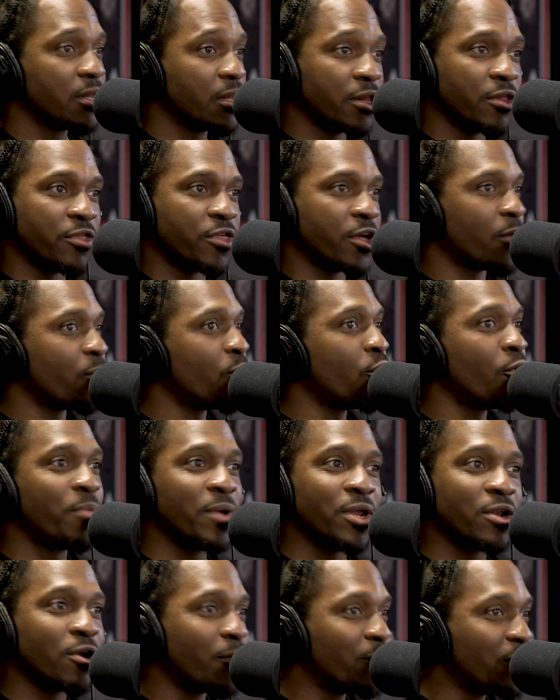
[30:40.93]
There will
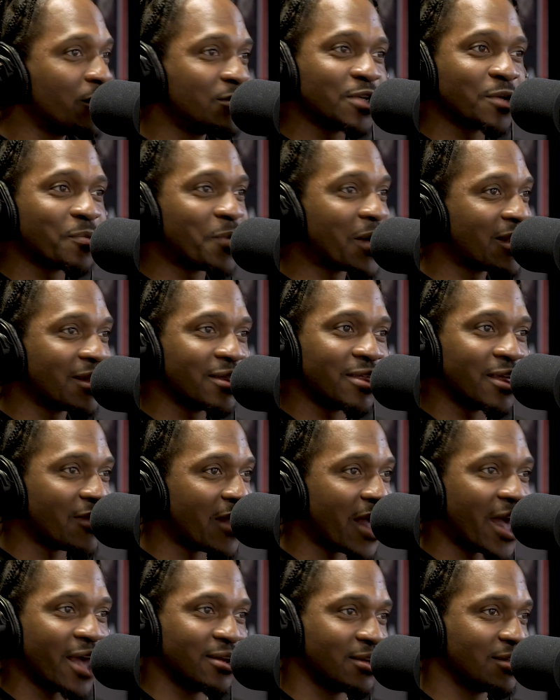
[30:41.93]
be no music better than
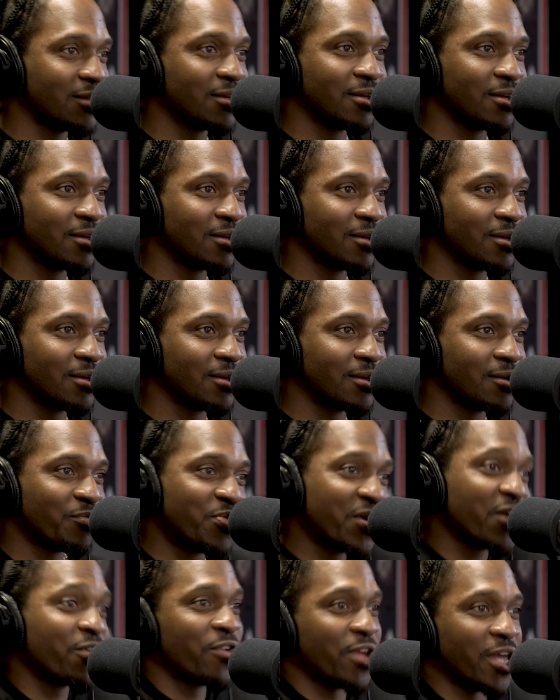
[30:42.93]
that. Mm.
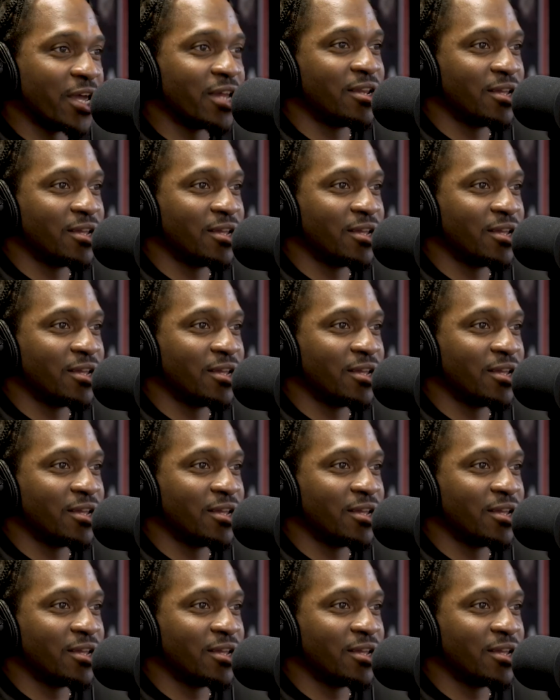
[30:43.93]
Period.